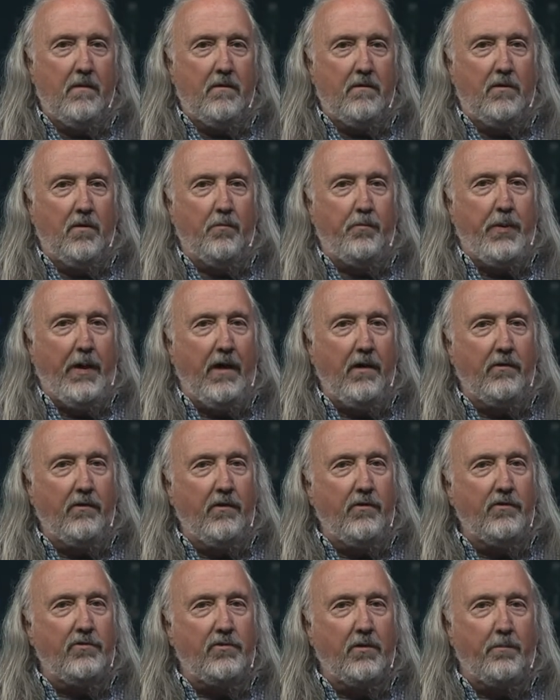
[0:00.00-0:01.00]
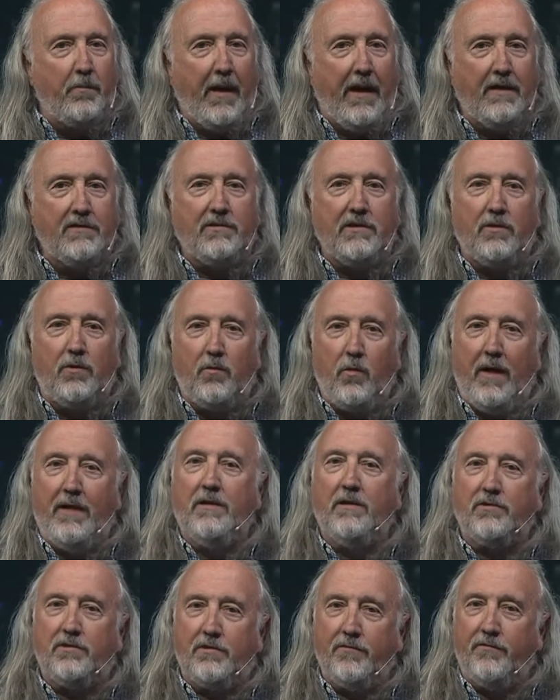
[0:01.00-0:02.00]
compared to the surpassing
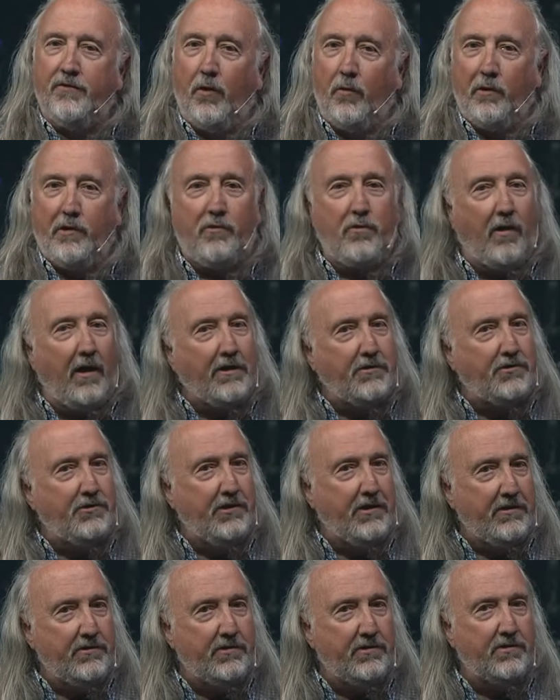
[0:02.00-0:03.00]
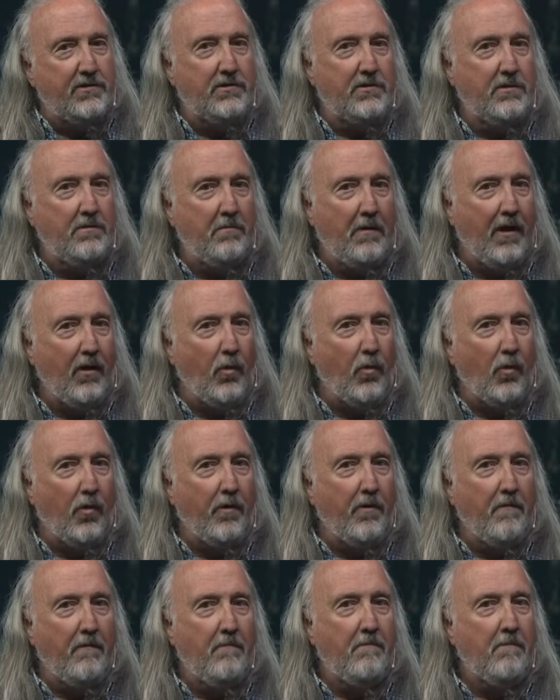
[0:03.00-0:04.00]
greatness of knowing Christ Jesus, my Lord.